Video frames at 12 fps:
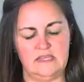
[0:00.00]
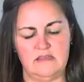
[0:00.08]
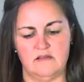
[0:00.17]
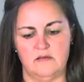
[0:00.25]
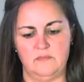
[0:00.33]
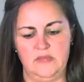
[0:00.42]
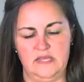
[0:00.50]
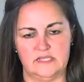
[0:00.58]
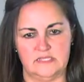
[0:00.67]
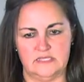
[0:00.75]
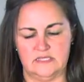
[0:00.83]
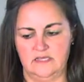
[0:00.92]
the
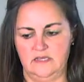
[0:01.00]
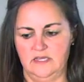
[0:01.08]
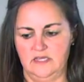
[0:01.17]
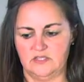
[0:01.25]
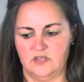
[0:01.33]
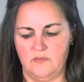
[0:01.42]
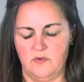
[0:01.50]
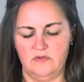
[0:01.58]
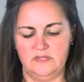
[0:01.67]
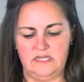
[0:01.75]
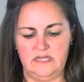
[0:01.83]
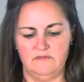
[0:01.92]
armpits. So I'm
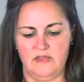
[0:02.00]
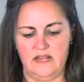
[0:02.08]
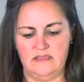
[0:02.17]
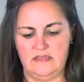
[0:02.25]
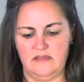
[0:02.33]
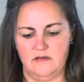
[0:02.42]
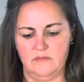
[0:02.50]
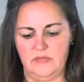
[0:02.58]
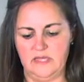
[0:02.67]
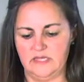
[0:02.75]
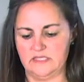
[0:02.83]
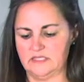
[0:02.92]
holding it right at the
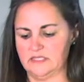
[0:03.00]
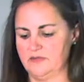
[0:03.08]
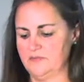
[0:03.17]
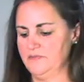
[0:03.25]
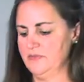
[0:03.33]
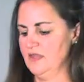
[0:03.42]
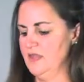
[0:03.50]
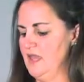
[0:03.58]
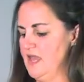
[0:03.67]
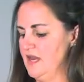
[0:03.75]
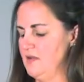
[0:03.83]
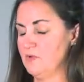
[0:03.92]
armpits,
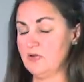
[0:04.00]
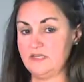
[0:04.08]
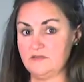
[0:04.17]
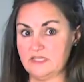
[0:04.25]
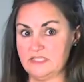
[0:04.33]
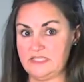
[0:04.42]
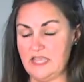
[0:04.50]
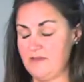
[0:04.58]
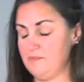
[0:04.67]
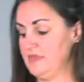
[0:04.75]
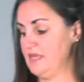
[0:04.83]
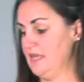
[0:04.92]
and I'm going to do the
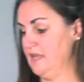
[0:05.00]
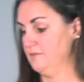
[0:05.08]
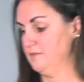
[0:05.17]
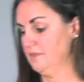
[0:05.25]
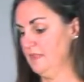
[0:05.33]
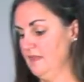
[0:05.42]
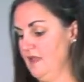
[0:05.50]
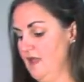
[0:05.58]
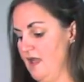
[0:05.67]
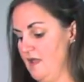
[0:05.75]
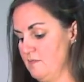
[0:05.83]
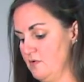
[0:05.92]
same thing.
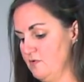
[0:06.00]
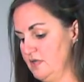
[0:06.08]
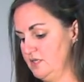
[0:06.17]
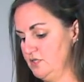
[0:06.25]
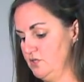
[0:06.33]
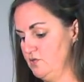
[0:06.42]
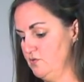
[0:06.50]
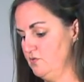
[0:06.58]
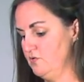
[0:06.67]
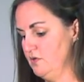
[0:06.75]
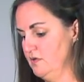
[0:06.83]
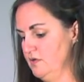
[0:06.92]
I'm going
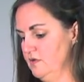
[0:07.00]
to